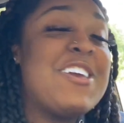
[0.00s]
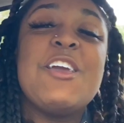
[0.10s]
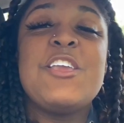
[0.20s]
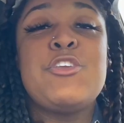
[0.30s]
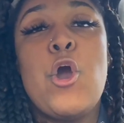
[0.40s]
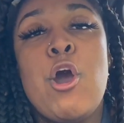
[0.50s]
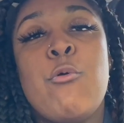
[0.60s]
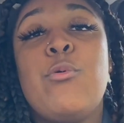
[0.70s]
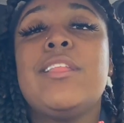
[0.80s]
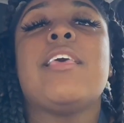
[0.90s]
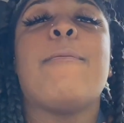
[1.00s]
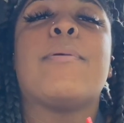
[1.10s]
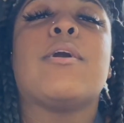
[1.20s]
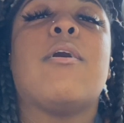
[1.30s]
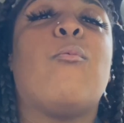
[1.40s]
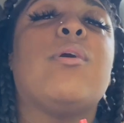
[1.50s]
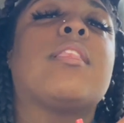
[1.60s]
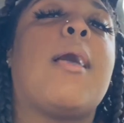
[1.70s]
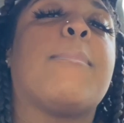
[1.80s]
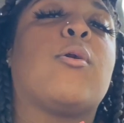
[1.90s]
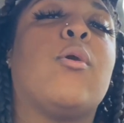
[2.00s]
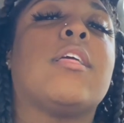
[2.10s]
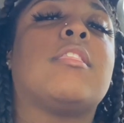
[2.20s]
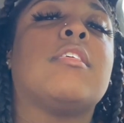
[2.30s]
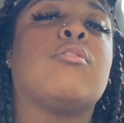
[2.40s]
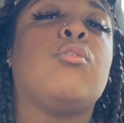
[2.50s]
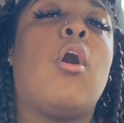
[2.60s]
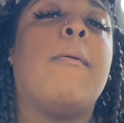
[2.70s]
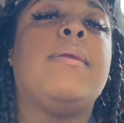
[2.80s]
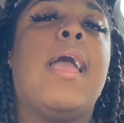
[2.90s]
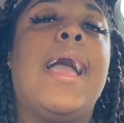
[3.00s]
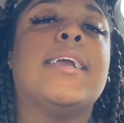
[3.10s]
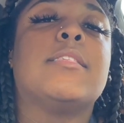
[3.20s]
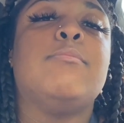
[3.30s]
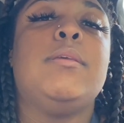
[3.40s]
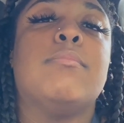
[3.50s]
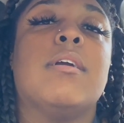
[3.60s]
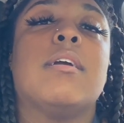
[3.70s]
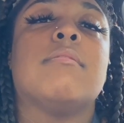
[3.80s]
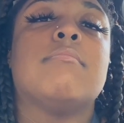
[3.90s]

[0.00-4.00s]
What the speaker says: Y'all, what type of questions do y'all be asking me, bruh?